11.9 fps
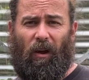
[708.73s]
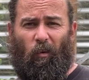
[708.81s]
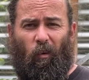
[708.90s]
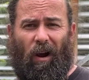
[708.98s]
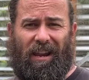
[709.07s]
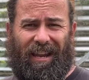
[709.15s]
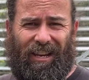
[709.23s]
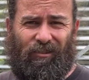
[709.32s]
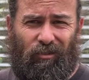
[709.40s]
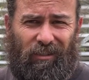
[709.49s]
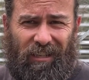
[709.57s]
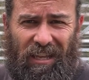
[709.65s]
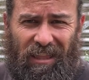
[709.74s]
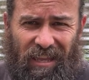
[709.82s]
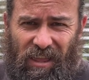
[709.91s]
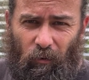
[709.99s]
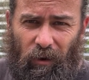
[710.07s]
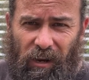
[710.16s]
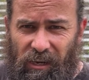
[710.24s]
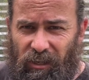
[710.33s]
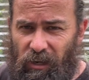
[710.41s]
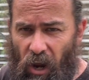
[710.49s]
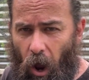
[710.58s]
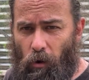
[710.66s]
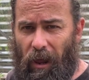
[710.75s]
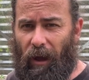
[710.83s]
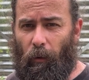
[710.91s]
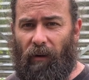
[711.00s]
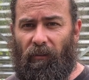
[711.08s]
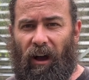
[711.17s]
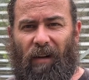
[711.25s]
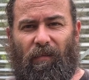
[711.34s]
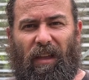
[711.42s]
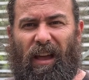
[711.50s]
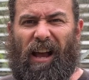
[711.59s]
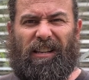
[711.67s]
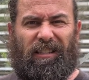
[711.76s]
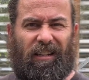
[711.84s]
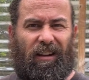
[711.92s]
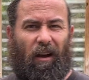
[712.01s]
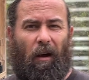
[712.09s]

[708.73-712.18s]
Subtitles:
One interesting thing that we need to note, however, is that